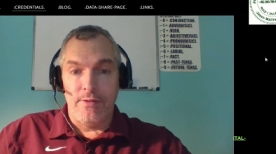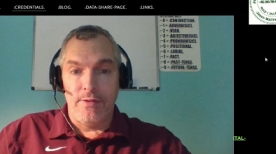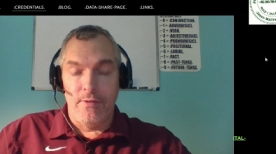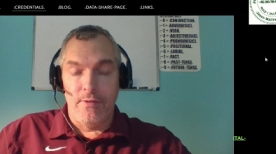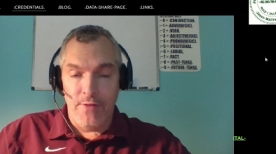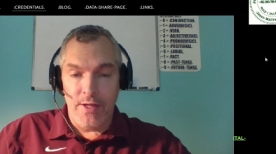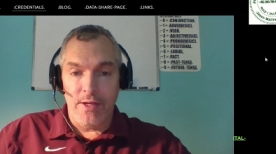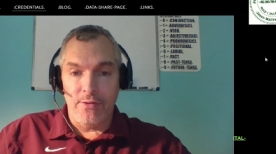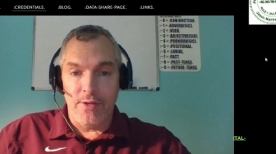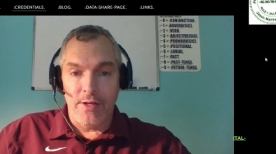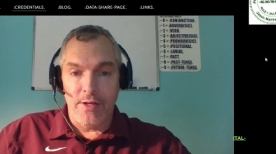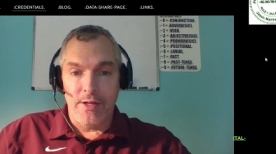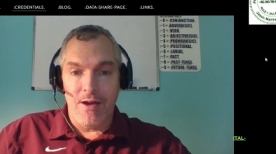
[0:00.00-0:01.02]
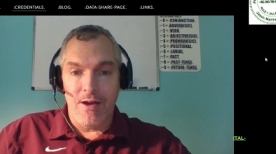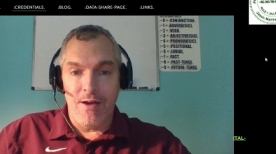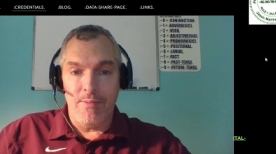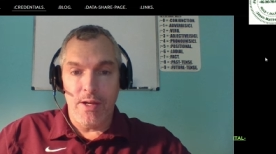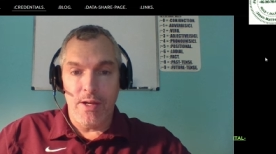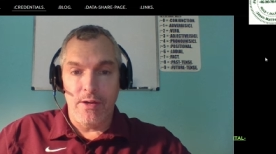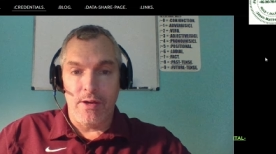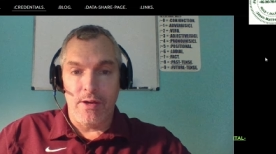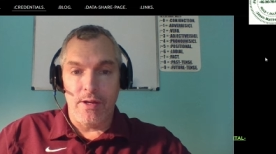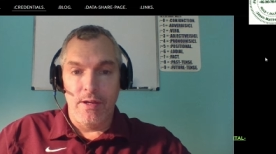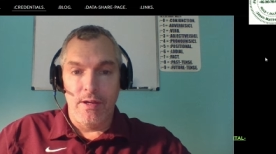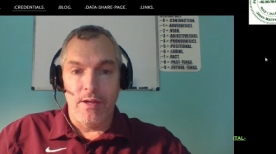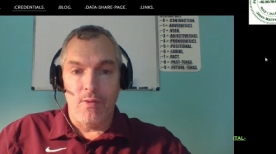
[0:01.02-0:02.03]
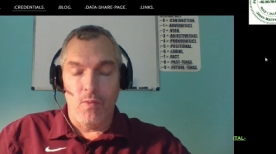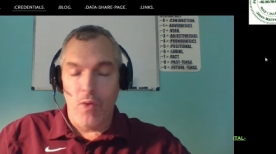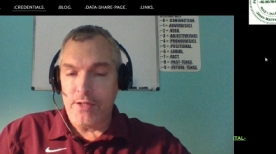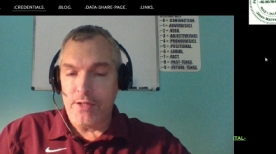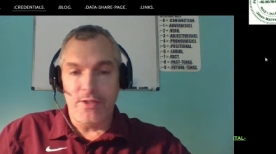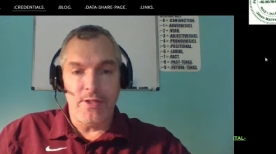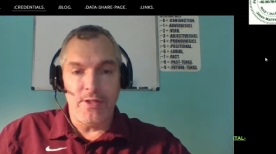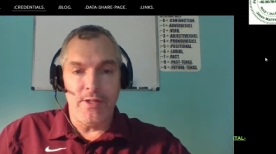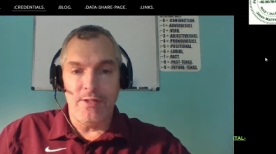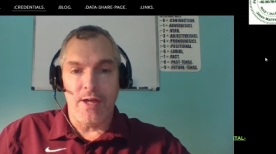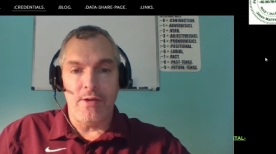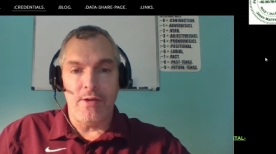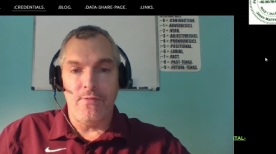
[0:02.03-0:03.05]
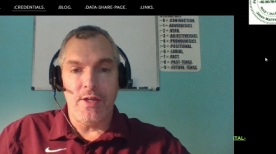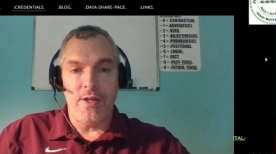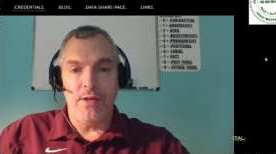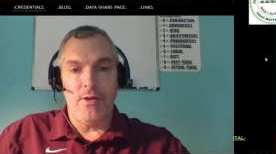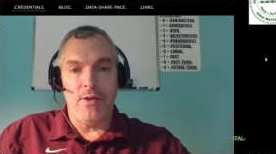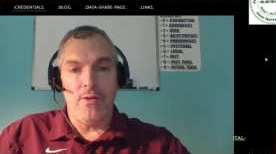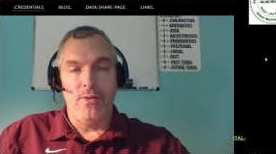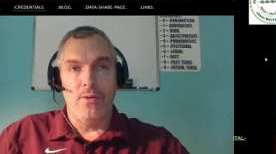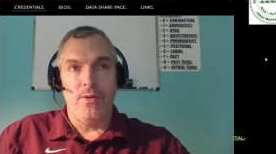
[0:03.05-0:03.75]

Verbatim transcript: the video that he commented on, watched the entire video,